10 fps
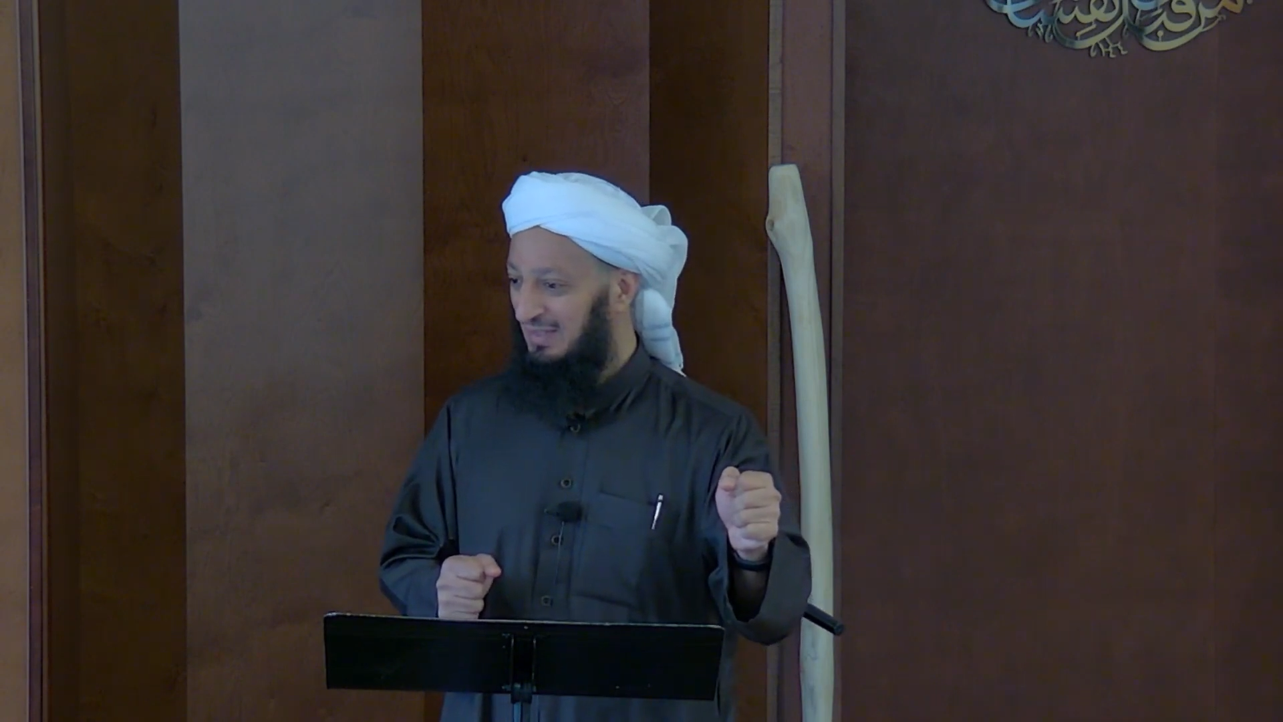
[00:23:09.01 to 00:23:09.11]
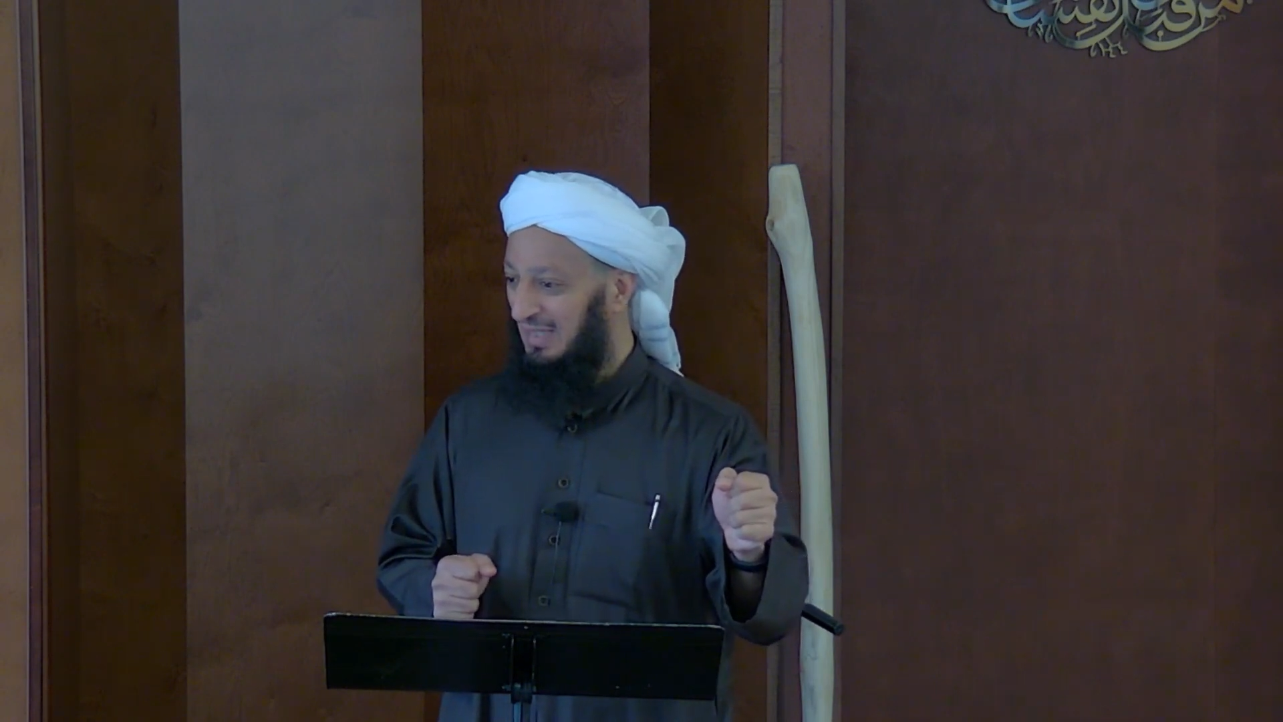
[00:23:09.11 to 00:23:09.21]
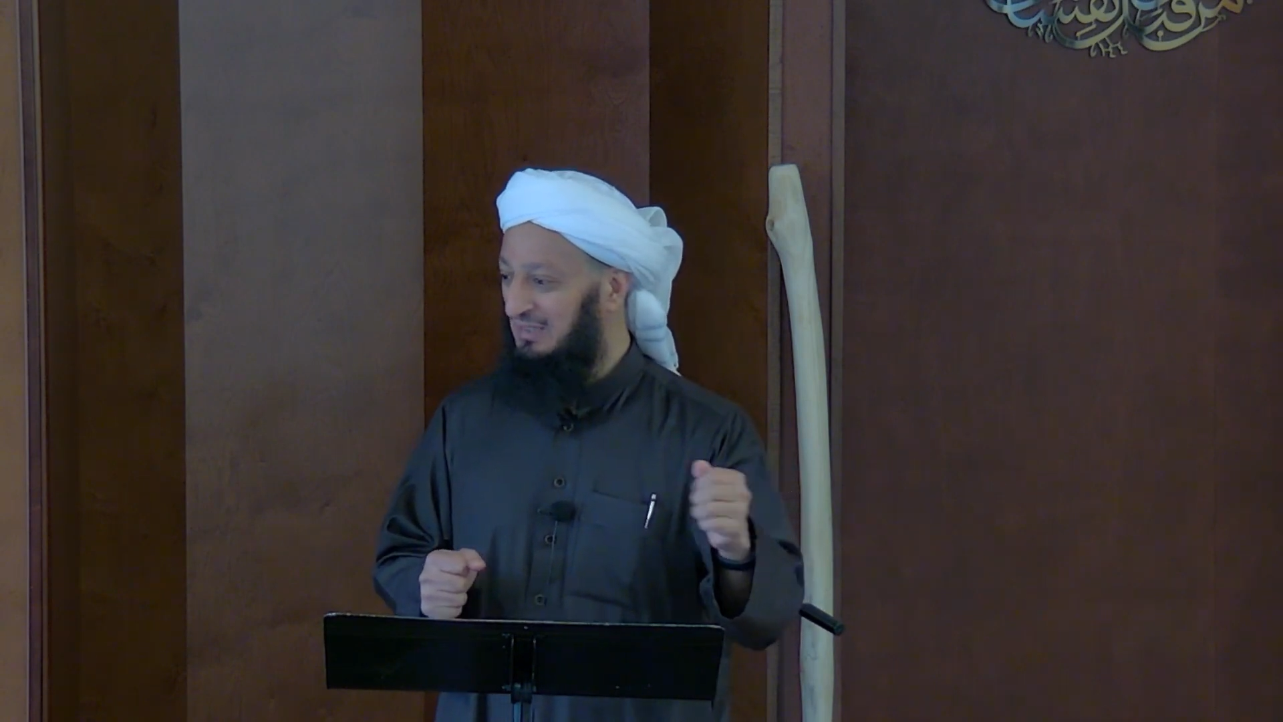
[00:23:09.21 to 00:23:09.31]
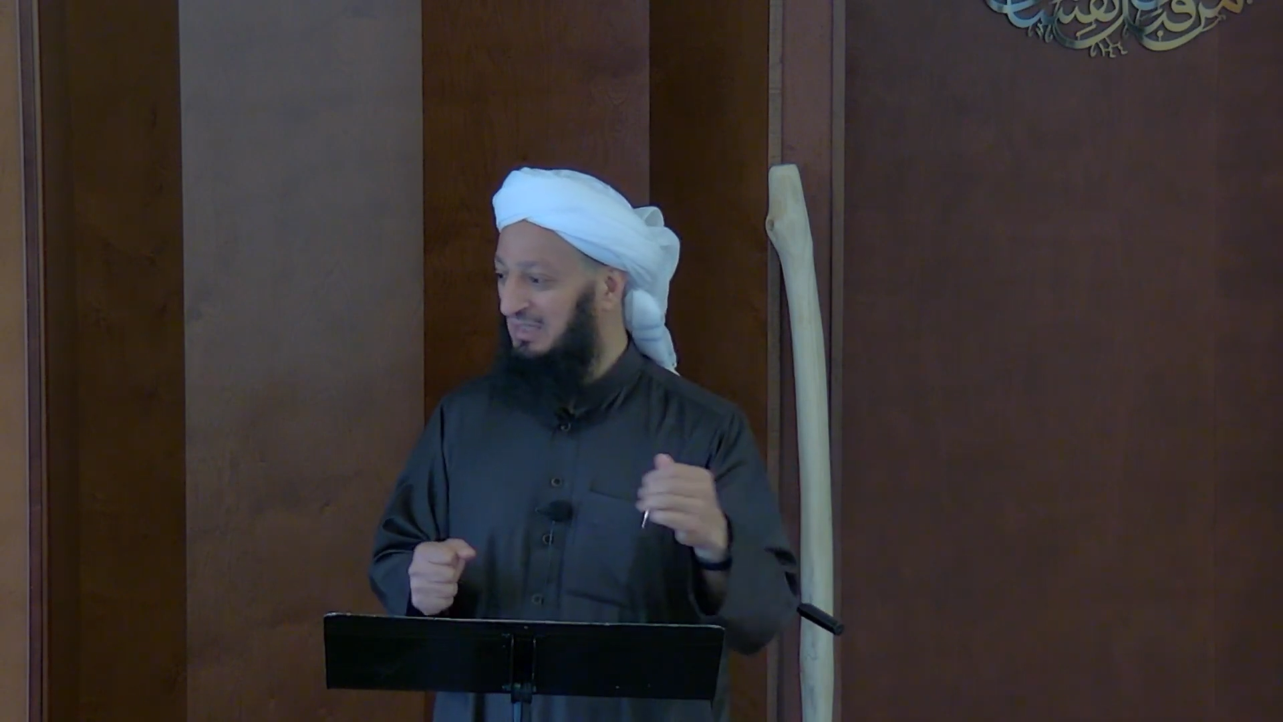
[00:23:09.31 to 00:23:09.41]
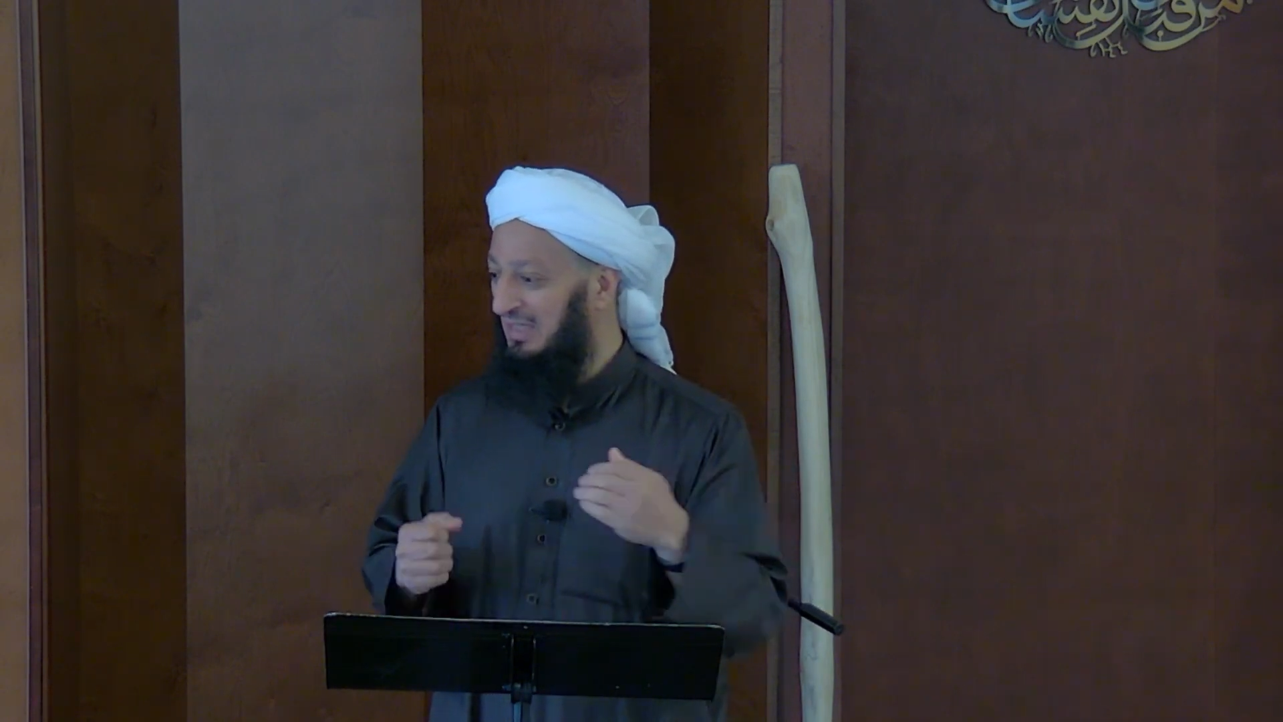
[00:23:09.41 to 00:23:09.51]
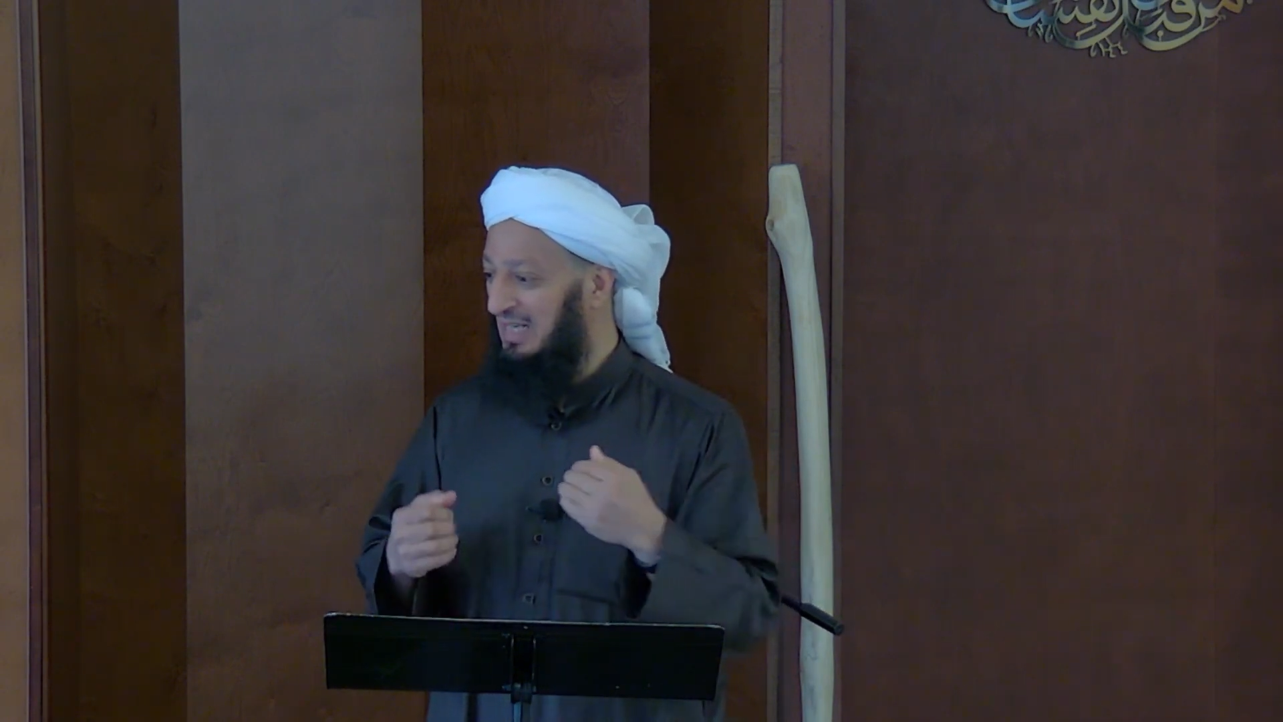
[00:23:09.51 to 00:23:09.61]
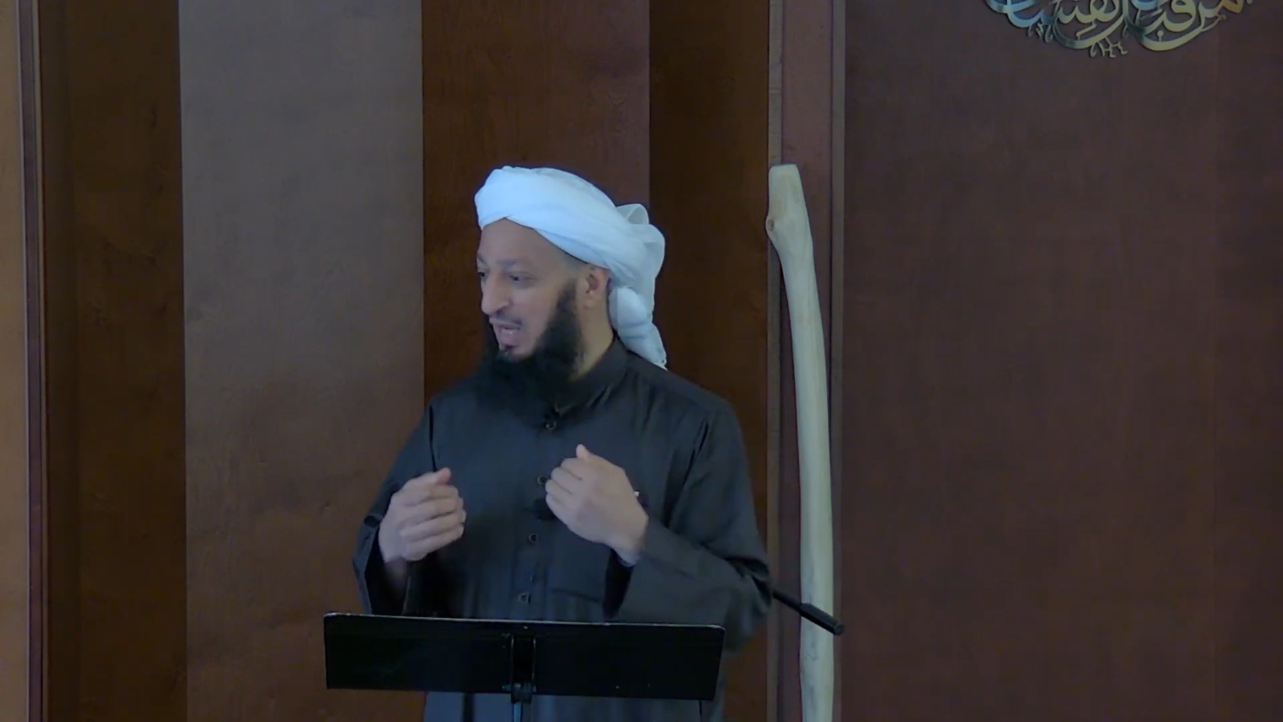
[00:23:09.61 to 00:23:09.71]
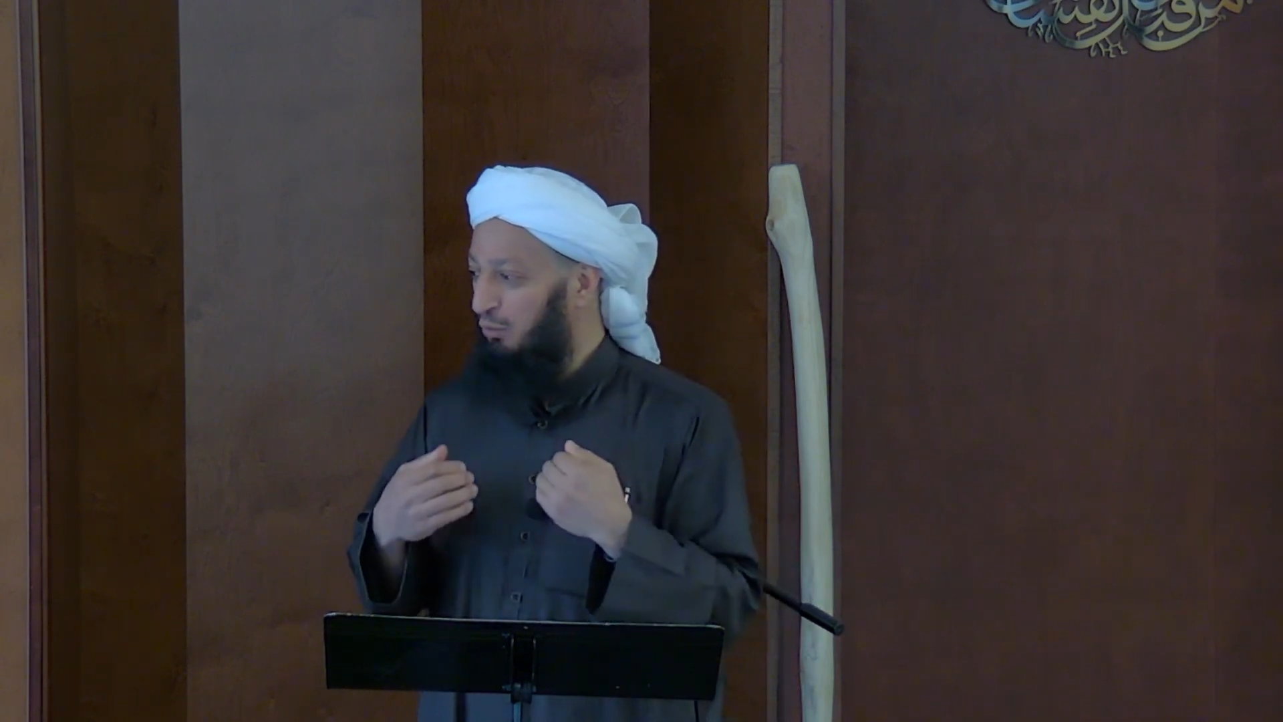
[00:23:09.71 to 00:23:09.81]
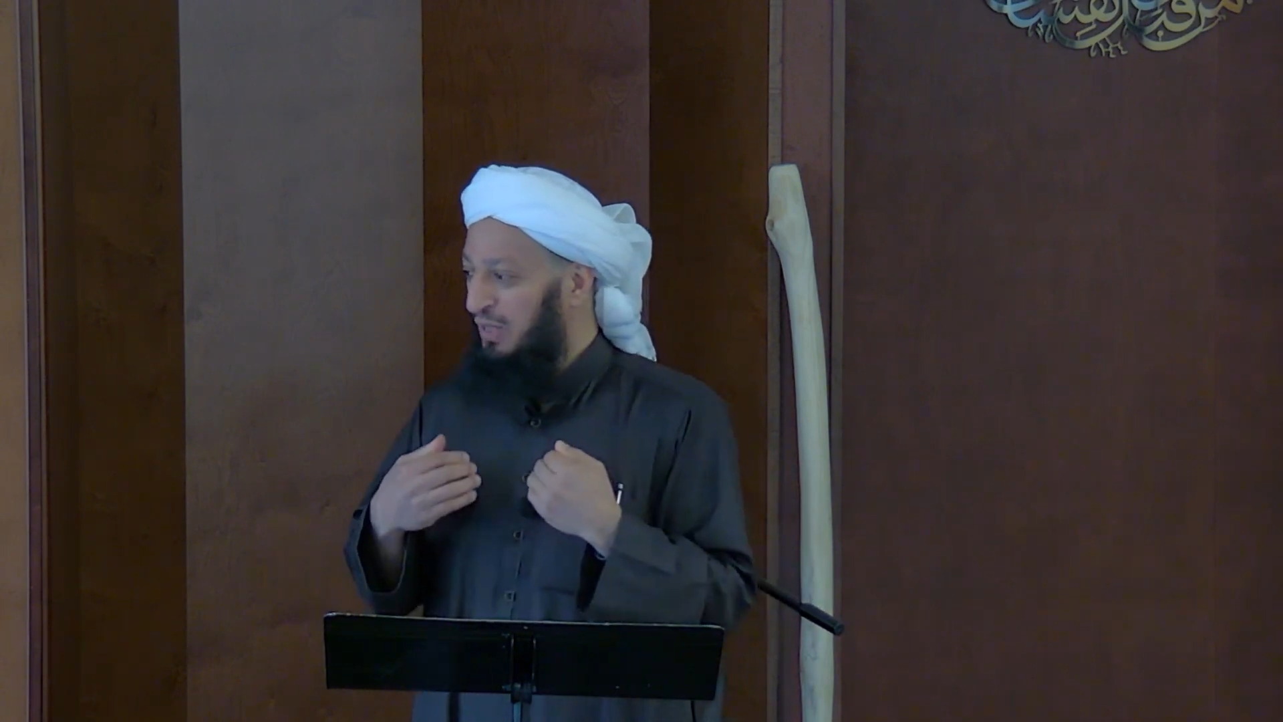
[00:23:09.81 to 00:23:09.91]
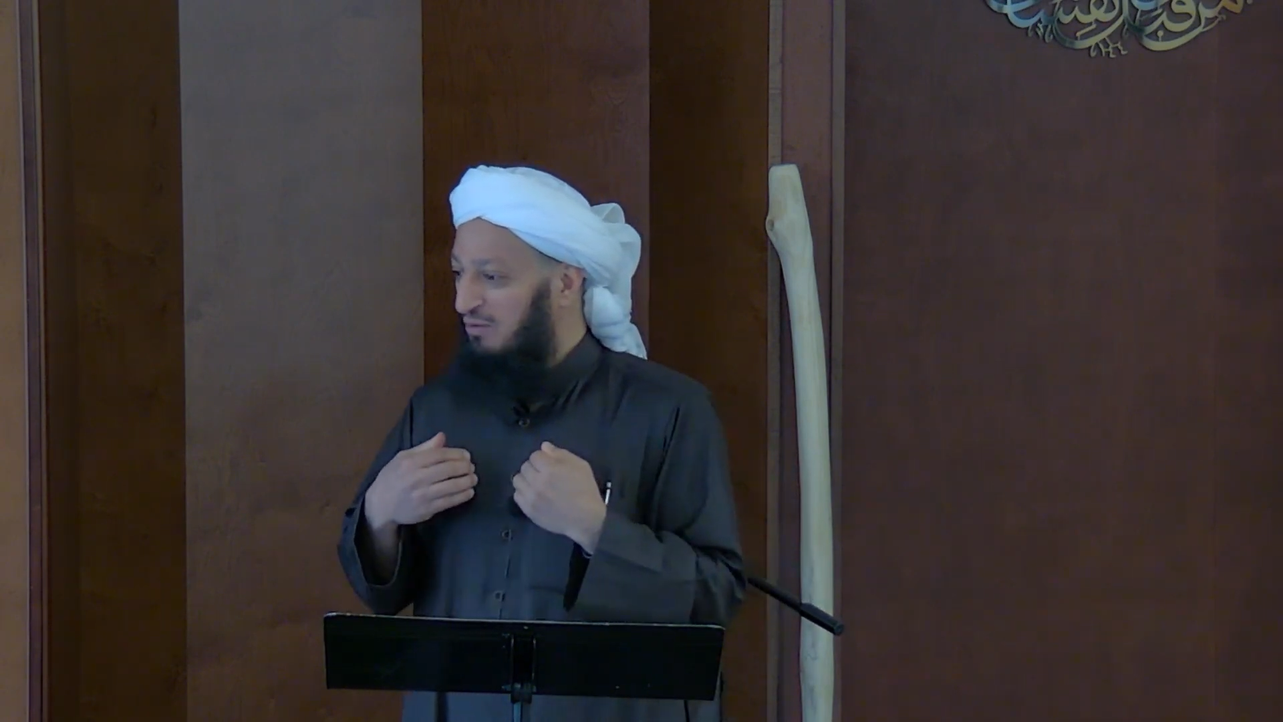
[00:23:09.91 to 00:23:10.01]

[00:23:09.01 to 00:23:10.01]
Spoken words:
Until now we